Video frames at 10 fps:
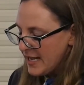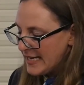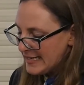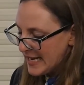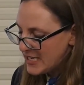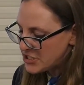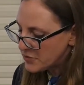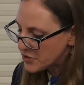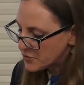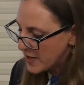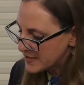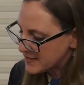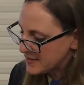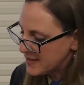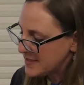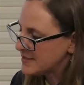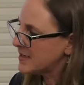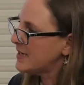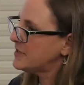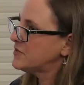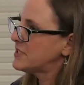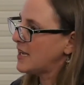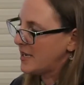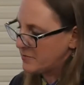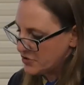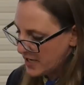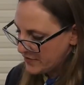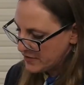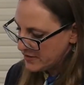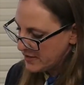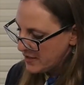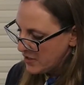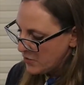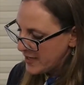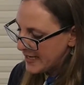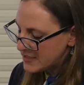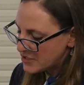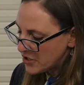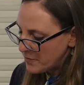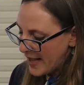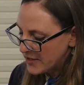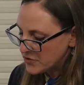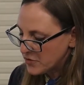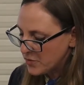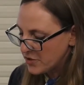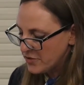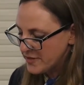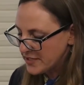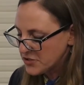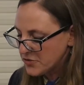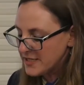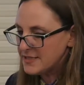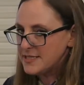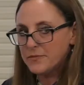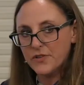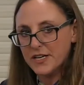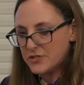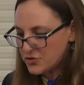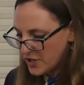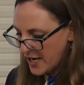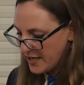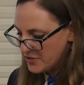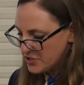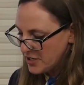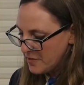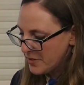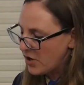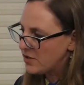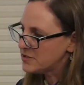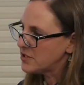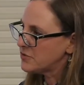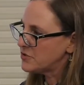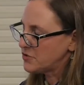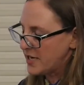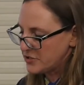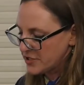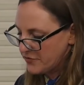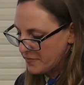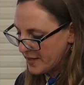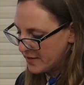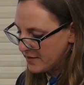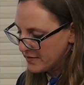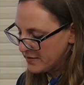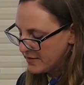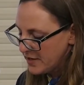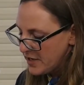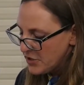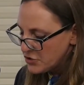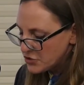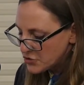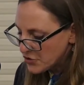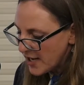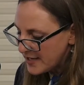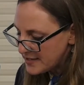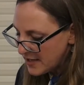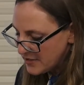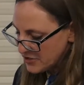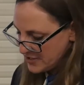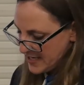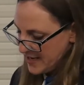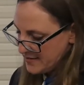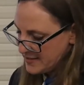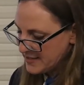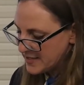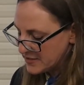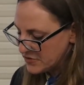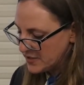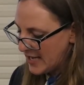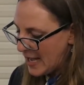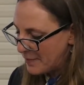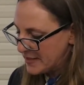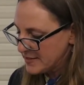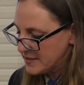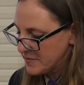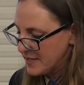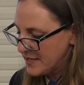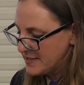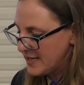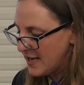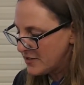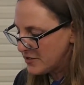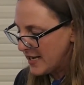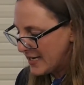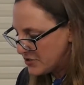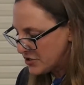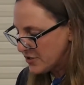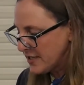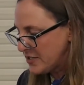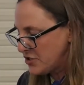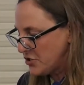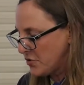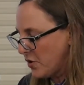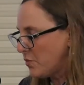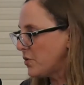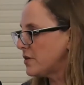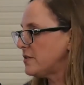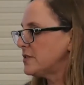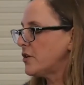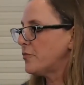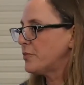Engaging with Ruskin is a kind of time travel. We get to go back to a world that is going to seem very strange, but also strangely familiar. To try to understand industrial capitalism is to enter into a world of